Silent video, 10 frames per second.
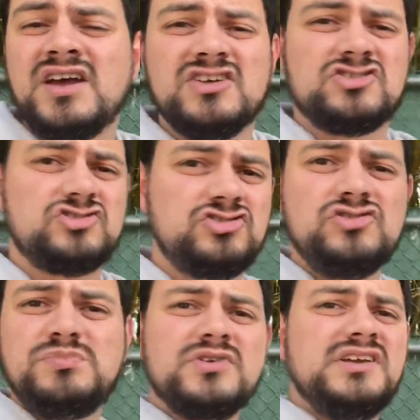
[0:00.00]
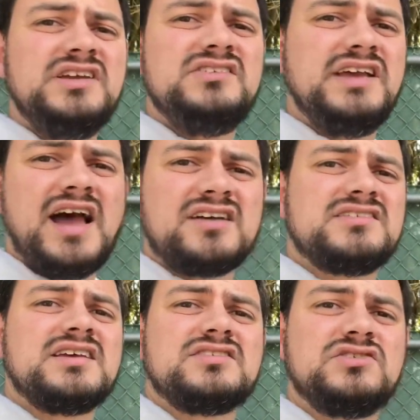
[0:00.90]
Super easy
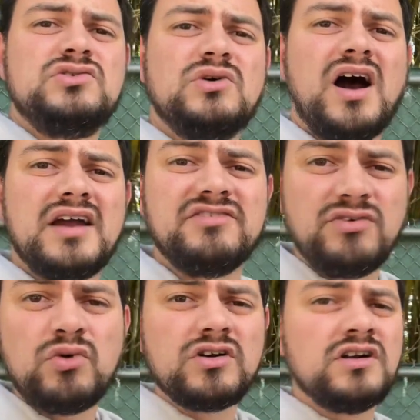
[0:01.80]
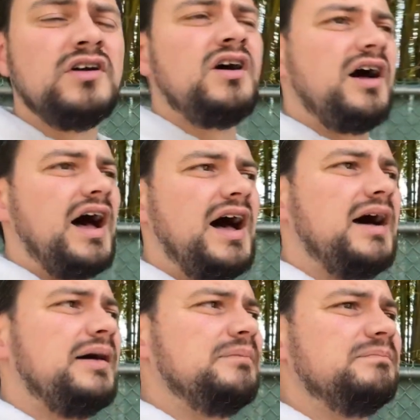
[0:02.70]
access to I-4.
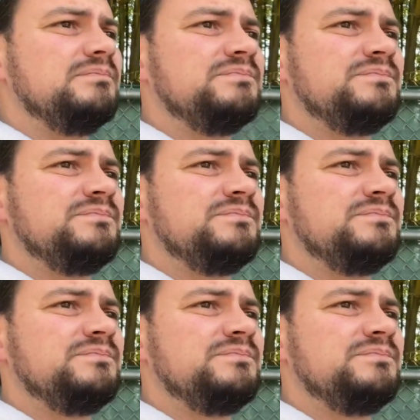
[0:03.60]
Um,